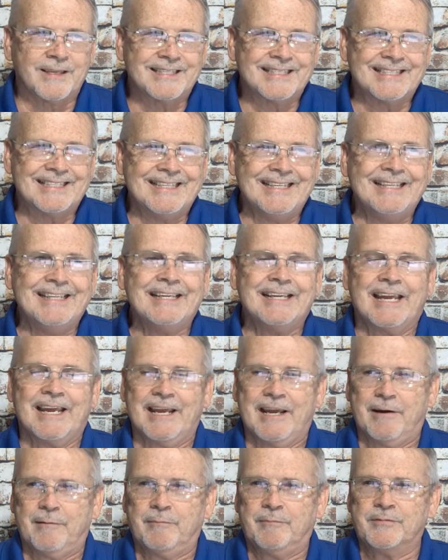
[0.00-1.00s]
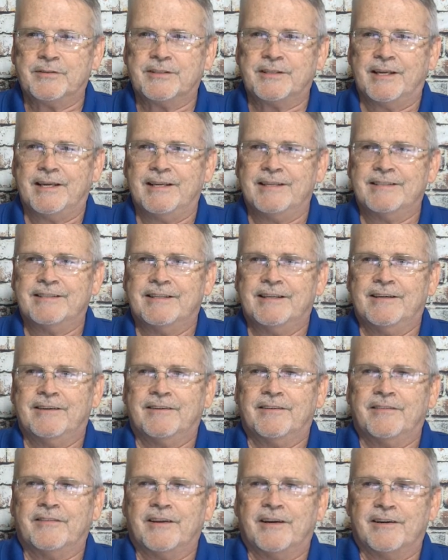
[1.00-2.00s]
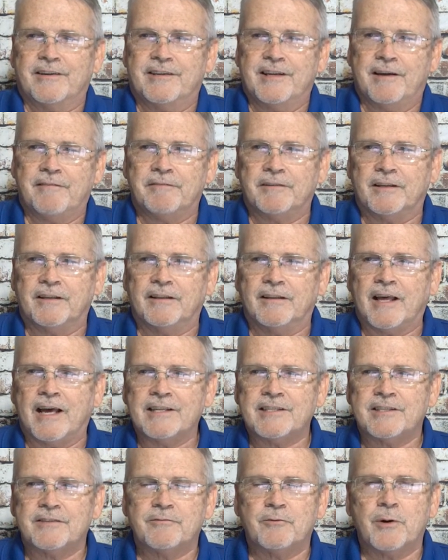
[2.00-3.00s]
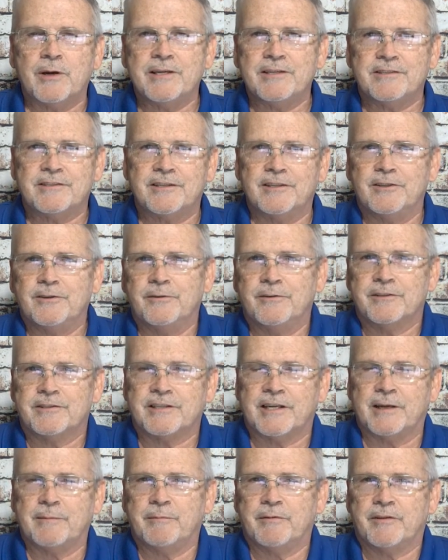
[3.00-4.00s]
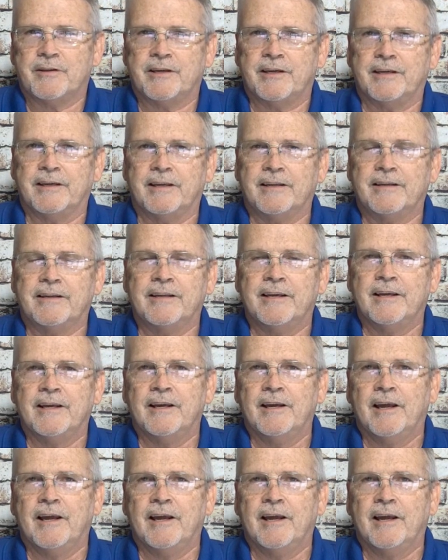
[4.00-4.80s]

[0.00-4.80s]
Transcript: Steadicam says, there are definitely lots of ways to do the same thing,